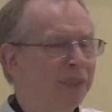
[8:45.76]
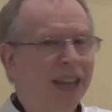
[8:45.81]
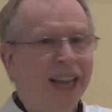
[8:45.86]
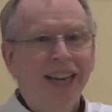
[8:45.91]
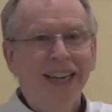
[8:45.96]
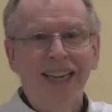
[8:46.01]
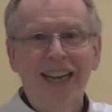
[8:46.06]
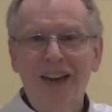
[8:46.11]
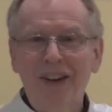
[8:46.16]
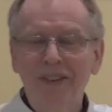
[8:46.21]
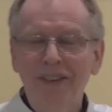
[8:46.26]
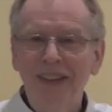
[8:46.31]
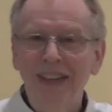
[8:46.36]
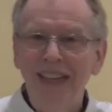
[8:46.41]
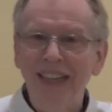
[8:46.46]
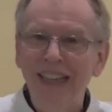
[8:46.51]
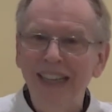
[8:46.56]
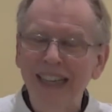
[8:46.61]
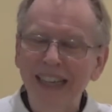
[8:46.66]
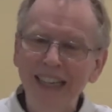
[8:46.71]
Now,
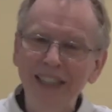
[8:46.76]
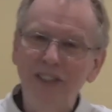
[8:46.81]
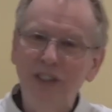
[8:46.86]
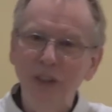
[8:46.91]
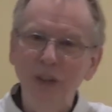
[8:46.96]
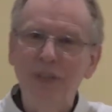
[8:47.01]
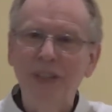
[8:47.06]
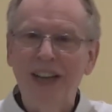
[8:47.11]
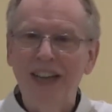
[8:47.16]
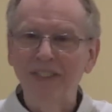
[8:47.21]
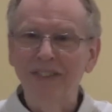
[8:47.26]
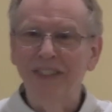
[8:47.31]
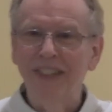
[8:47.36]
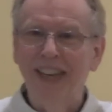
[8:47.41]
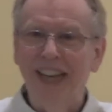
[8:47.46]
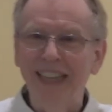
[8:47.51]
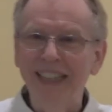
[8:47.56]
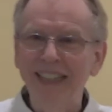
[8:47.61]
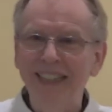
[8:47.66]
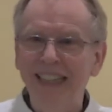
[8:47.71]
in
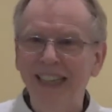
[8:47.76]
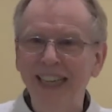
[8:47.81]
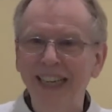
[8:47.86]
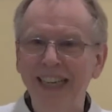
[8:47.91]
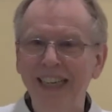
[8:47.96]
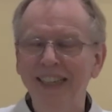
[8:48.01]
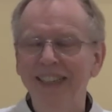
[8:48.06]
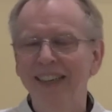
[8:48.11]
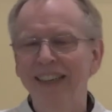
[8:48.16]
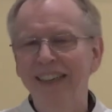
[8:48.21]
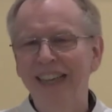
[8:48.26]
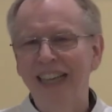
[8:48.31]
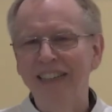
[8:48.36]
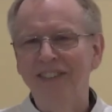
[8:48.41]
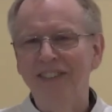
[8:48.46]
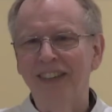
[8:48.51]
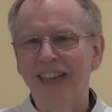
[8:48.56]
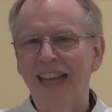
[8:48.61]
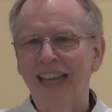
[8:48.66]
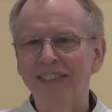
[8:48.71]
2019,
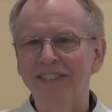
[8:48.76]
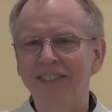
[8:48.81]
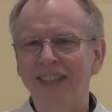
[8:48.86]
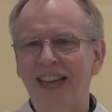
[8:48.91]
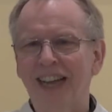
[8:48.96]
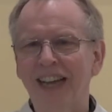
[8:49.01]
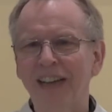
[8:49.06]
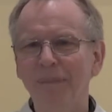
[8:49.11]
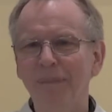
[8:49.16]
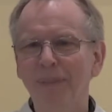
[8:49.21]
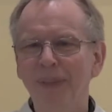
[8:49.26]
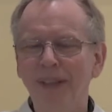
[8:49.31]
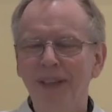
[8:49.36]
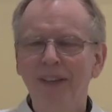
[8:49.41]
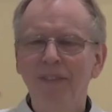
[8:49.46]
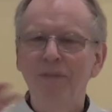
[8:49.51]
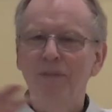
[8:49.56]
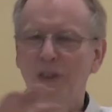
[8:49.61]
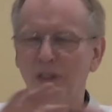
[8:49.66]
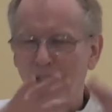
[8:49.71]
that's the last time
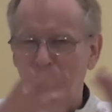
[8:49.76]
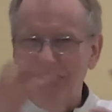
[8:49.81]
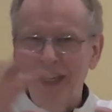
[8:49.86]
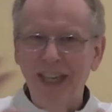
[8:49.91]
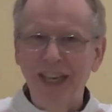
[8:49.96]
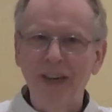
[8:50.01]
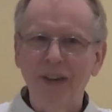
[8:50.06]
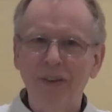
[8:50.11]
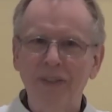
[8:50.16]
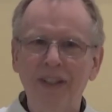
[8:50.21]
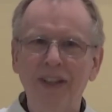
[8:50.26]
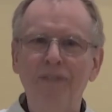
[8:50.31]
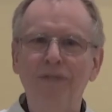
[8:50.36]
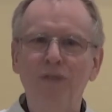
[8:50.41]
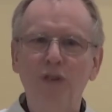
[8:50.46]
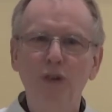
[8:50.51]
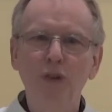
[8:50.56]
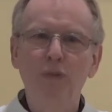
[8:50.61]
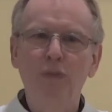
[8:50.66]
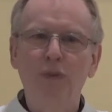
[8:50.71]
for the year that
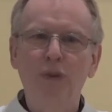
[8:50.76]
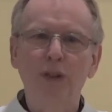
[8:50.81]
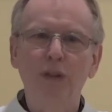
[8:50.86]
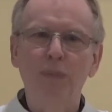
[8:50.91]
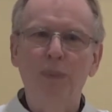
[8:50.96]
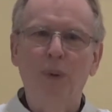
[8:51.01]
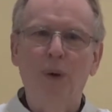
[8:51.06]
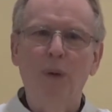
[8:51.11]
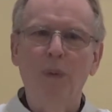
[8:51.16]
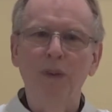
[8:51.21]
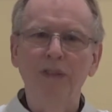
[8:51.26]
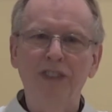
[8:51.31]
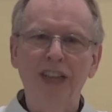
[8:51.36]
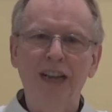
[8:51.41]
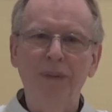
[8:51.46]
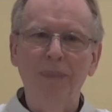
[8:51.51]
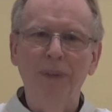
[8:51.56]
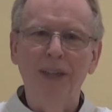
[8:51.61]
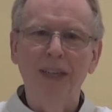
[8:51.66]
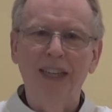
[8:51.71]
Food for the Poor was
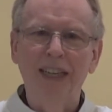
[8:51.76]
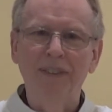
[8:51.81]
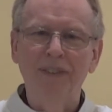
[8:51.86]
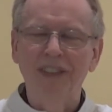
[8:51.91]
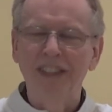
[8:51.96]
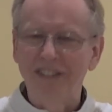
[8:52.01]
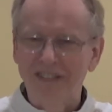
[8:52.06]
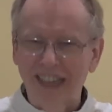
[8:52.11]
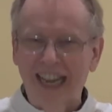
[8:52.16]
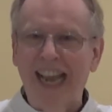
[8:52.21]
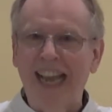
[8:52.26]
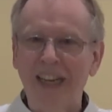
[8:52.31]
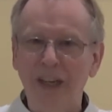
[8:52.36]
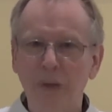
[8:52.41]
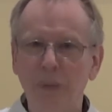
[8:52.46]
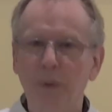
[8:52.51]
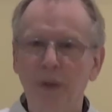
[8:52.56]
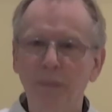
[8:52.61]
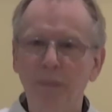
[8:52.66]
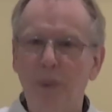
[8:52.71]
able to give its
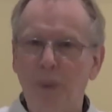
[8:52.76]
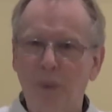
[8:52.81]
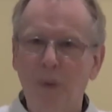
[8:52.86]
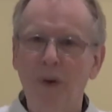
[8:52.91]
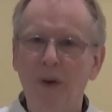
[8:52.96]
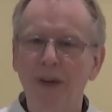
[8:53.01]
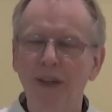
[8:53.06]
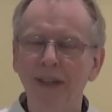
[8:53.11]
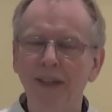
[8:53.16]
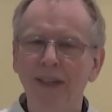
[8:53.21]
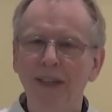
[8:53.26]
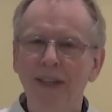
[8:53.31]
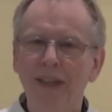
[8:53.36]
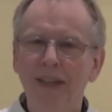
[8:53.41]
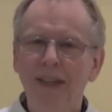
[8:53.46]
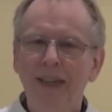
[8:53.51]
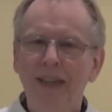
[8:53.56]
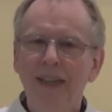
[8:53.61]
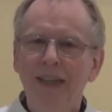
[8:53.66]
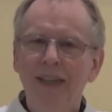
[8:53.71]
annual report.
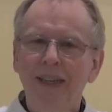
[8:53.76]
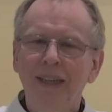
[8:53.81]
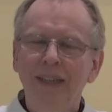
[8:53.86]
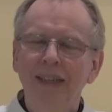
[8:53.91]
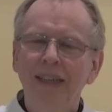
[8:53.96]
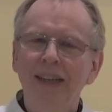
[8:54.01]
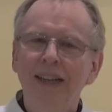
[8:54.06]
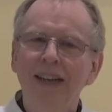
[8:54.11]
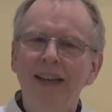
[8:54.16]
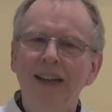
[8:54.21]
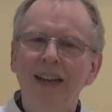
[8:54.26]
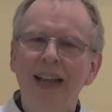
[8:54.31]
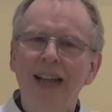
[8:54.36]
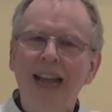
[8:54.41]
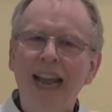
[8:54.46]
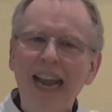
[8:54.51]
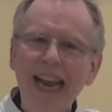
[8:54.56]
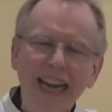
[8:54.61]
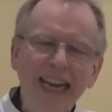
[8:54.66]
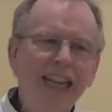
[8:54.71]

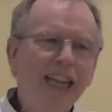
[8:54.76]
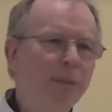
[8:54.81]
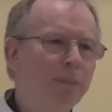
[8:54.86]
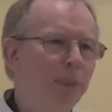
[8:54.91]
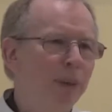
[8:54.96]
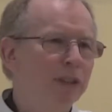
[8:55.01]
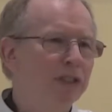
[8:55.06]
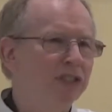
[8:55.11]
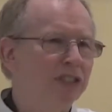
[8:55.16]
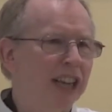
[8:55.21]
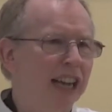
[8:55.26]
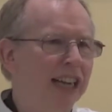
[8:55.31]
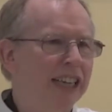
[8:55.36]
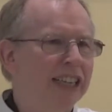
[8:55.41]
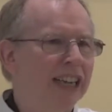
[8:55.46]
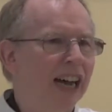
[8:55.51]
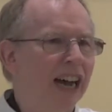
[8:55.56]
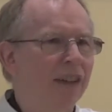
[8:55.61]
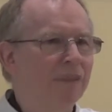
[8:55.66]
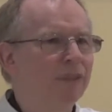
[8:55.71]
80%
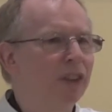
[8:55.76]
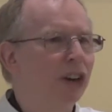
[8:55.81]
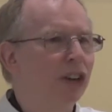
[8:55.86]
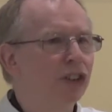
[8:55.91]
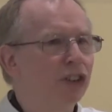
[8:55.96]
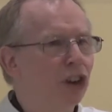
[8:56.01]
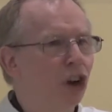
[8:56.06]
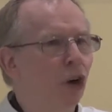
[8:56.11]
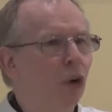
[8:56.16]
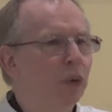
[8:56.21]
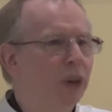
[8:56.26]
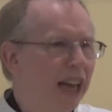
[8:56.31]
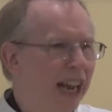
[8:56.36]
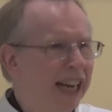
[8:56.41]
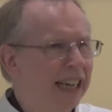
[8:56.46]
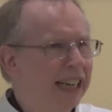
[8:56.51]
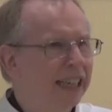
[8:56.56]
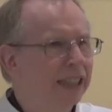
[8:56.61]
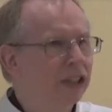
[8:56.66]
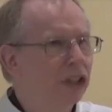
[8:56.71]
of their
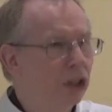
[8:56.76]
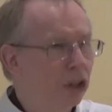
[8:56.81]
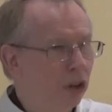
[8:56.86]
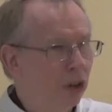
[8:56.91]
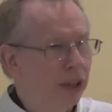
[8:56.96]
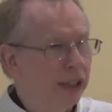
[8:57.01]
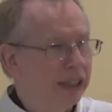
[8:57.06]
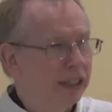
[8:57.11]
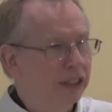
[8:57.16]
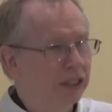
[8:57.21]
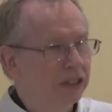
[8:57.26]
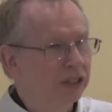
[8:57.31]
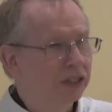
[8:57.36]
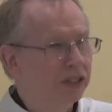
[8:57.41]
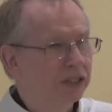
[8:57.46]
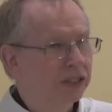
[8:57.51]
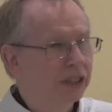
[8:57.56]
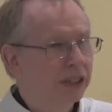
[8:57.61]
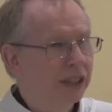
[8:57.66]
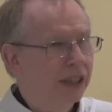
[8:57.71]
donated
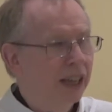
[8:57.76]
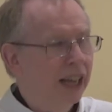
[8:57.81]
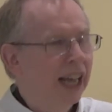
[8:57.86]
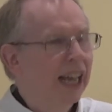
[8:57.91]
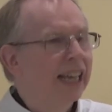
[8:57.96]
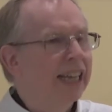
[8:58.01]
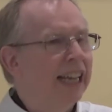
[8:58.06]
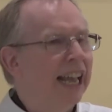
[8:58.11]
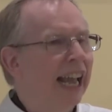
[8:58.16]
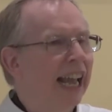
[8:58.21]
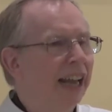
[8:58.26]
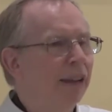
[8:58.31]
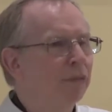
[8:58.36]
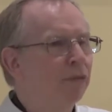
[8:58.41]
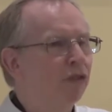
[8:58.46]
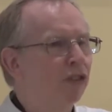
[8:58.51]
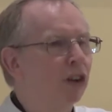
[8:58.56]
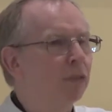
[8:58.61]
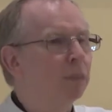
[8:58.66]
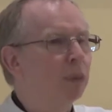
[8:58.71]
goods came
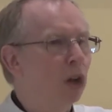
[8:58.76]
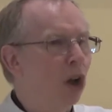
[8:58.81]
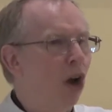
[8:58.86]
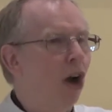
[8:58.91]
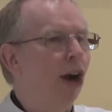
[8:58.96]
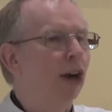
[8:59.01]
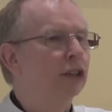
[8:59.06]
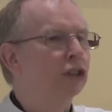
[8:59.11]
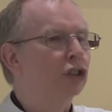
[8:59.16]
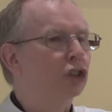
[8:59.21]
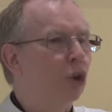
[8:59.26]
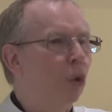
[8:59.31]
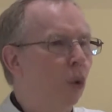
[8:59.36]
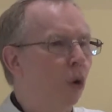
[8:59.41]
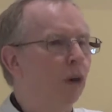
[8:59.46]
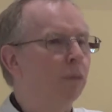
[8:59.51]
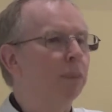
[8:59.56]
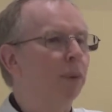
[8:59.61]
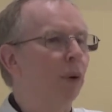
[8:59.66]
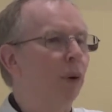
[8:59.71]
from large
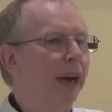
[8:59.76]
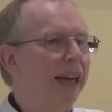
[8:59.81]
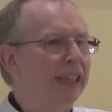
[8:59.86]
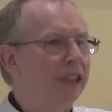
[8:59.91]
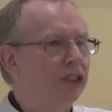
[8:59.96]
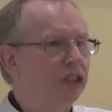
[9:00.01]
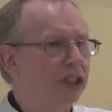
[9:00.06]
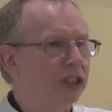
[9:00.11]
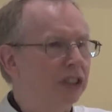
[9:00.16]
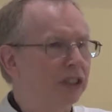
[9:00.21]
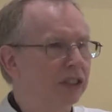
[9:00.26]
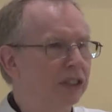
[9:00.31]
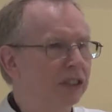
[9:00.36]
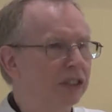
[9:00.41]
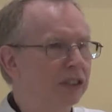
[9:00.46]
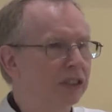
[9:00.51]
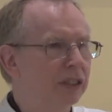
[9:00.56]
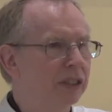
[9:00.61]
corporations.